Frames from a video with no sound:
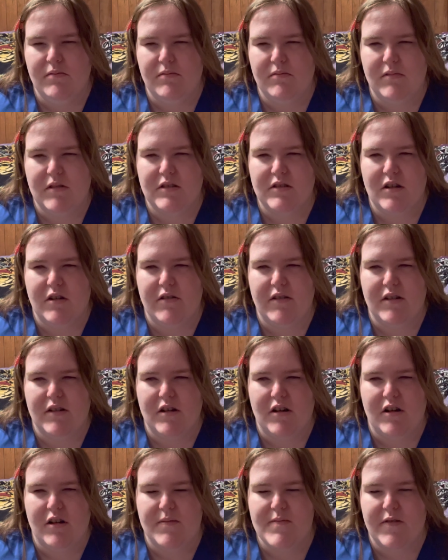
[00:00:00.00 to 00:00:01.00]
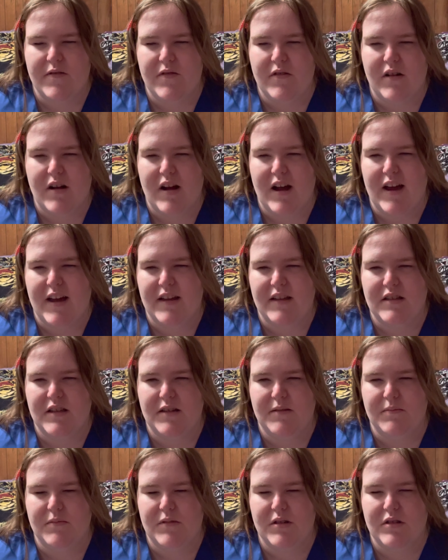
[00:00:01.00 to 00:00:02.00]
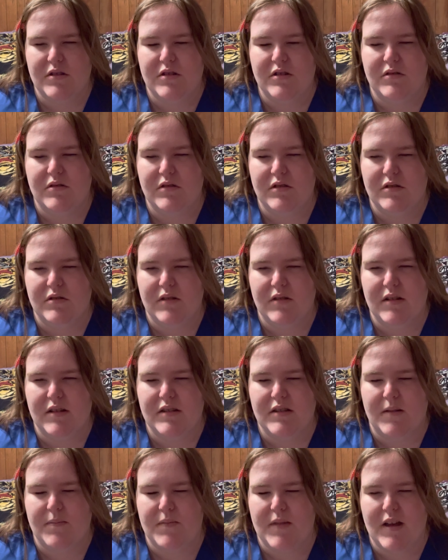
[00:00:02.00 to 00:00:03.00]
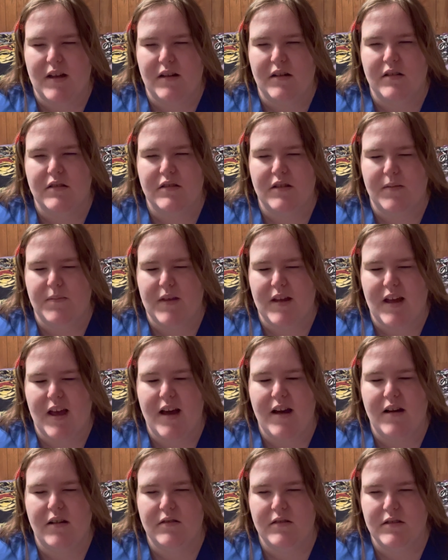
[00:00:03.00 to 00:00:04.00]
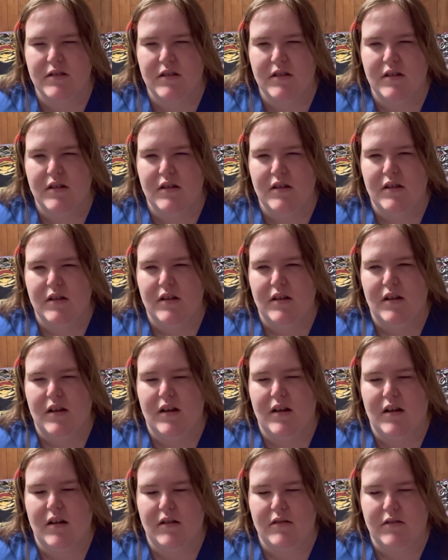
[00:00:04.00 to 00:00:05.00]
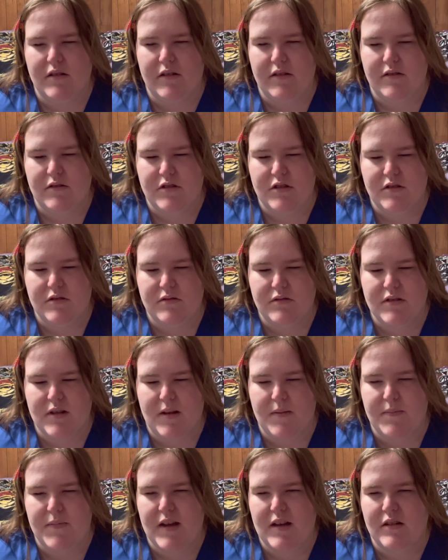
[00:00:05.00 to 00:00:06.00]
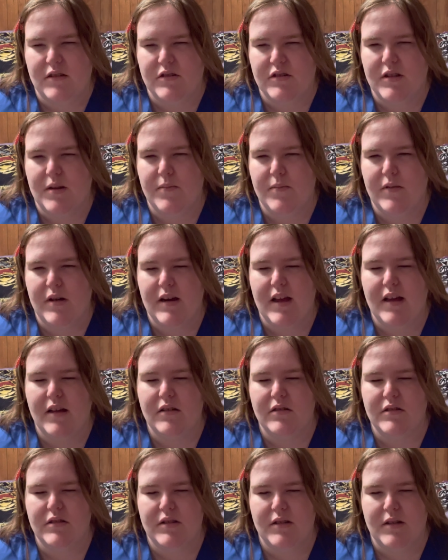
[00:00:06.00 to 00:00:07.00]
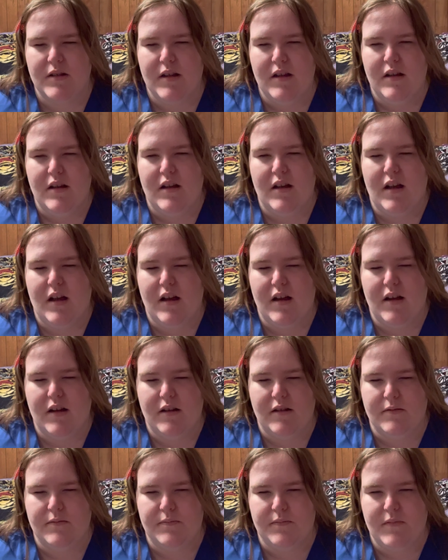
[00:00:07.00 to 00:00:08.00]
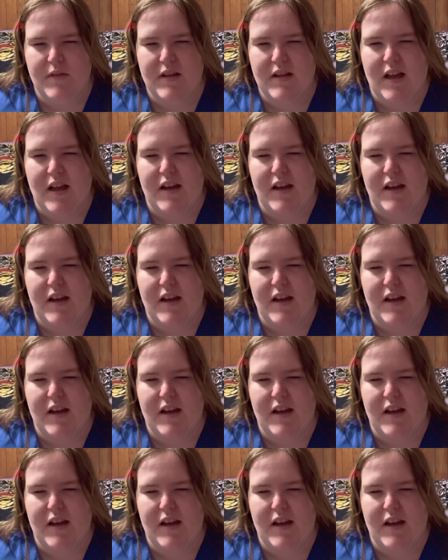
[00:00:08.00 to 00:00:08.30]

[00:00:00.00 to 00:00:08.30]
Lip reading: what's going on before I attempt to do something on something else, or do something on someone else. Because